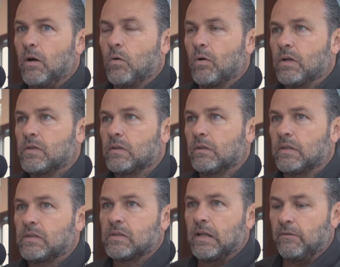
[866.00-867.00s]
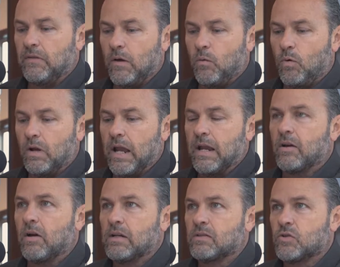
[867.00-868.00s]
or it's let's say if that 1
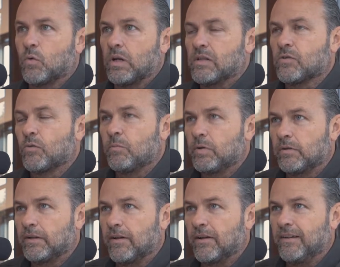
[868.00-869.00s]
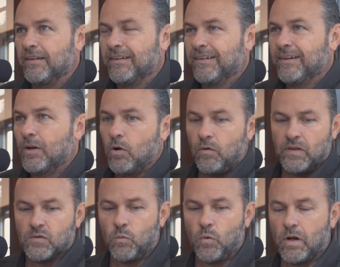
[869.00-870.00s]
acre has a 20-story building on it, or
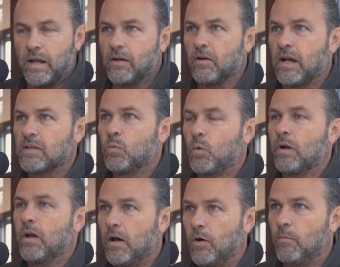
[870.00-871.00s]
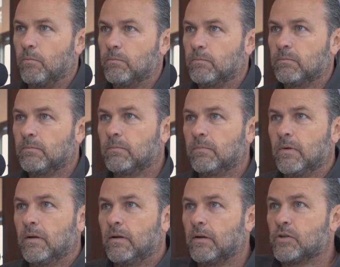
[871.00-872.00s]
this 1 acre has one home. Right.
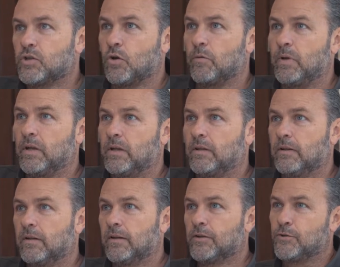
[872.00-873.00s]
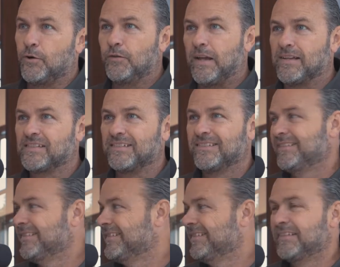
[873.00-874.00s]
200 million, 200,000.
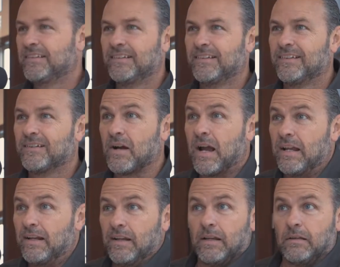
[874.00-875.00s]
Yeah. Right?